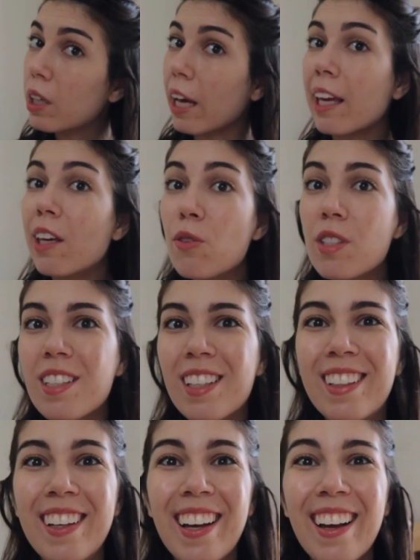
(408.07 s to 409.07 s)
Can you see
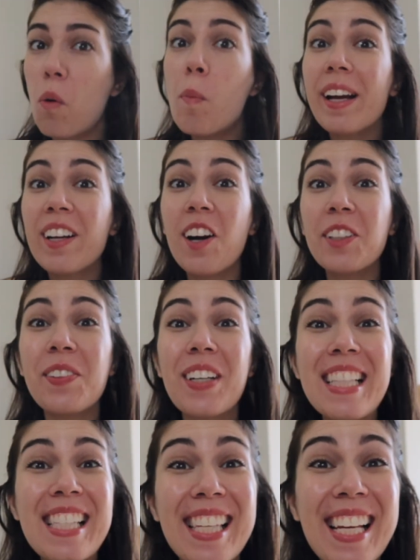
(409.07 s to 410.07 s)
this? Oh my God, you
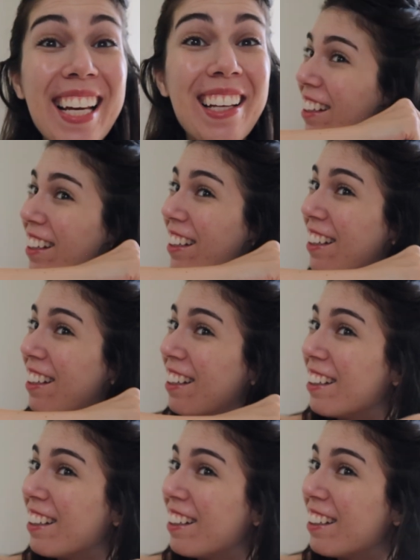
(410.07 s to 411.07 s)
can see it even
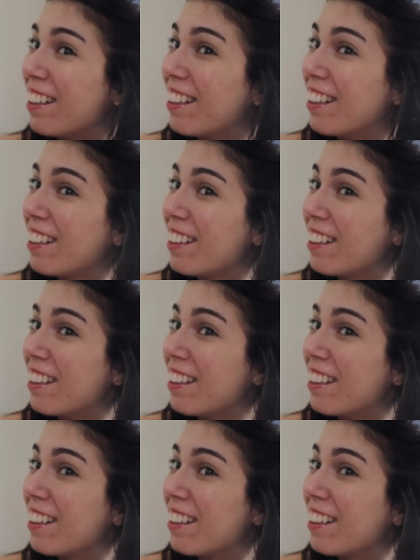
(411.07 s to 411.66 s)
from the camera.